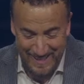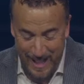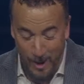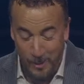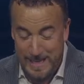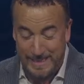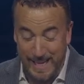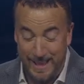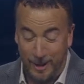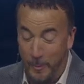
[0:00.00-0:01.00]
I already
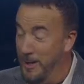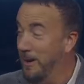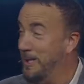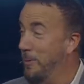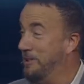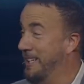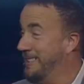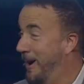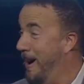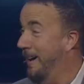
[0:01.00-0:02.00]
said it because we know that's what was in
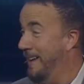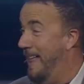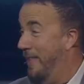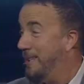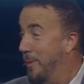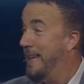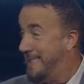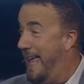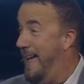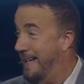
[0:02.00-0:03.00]
his heart. That's what he
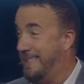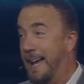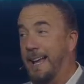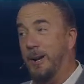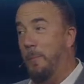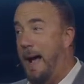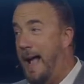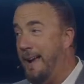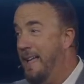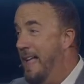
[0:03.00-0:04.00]
said. He said, I got to go
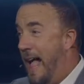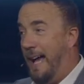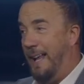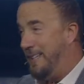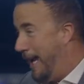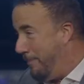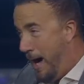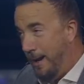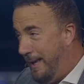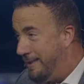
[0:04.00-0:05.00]
back. I got to tell him
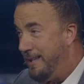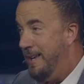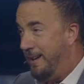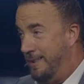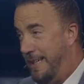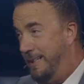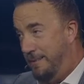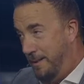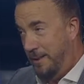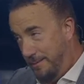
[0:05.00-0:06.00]
all this because
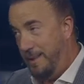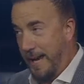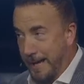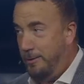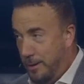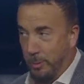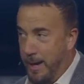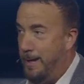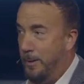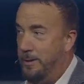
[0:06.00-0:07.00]
they eat good
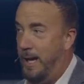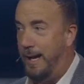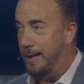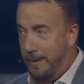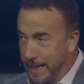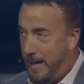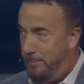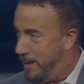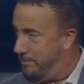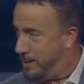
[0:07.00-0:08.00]
bread over there. I got to eat.
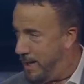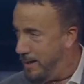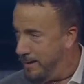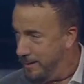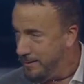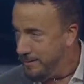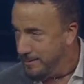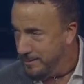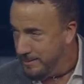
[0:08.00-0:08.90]
I'm tired of this.